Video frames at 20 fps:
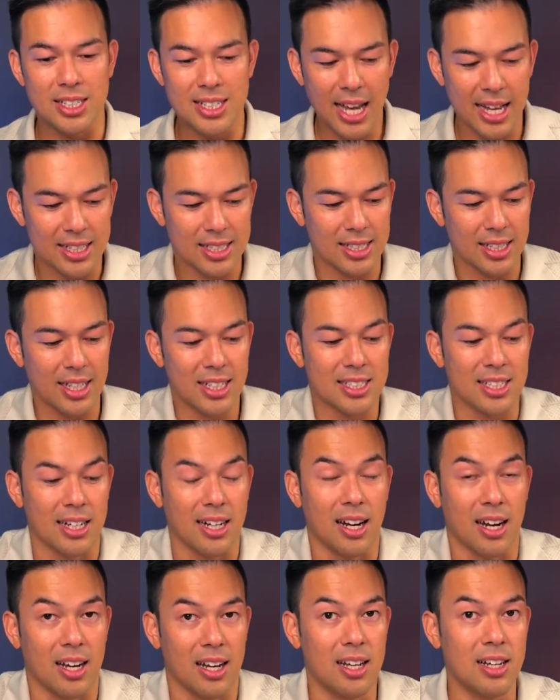Yes, it's an
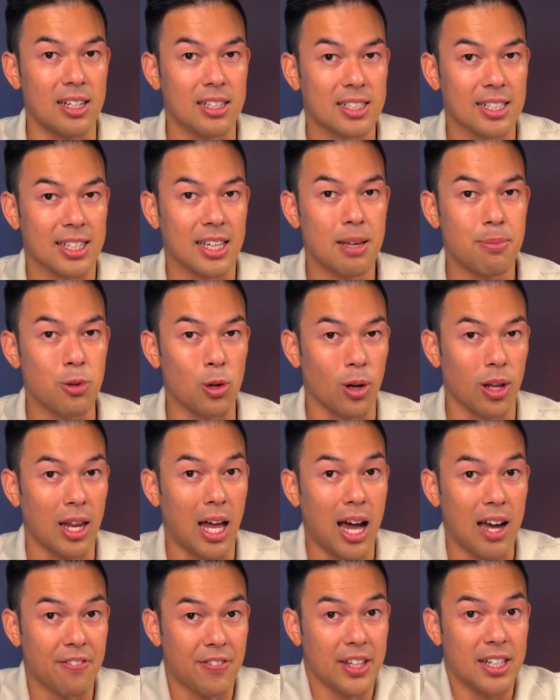alert to keep you
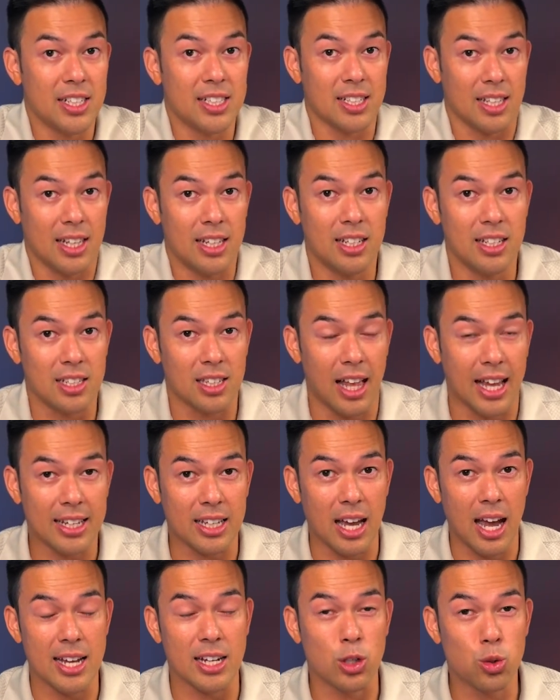alive. It is, it is
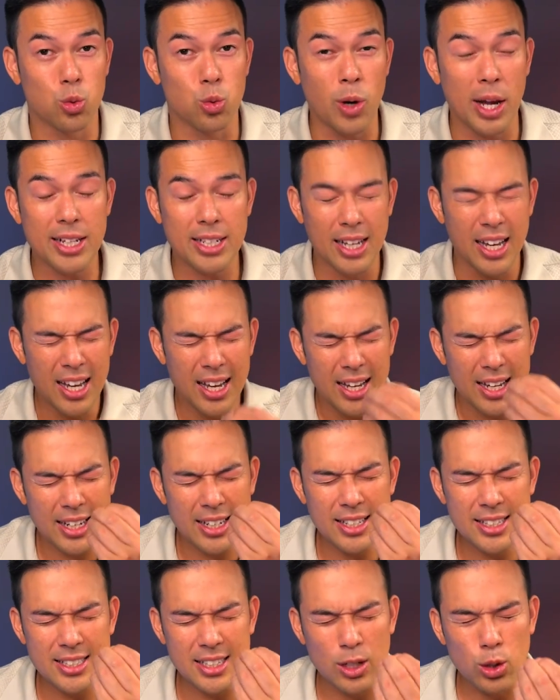like a great, it
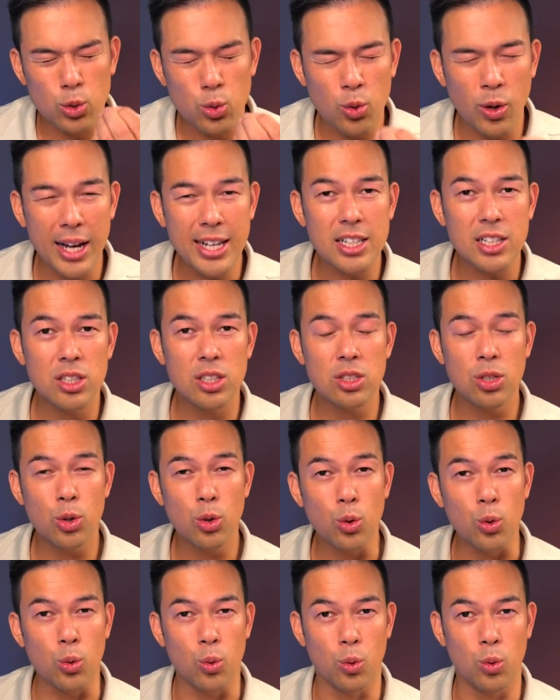is a great
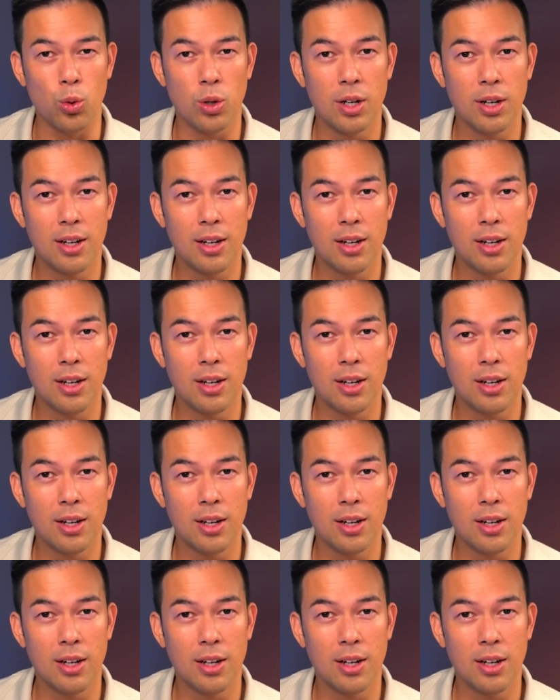tool.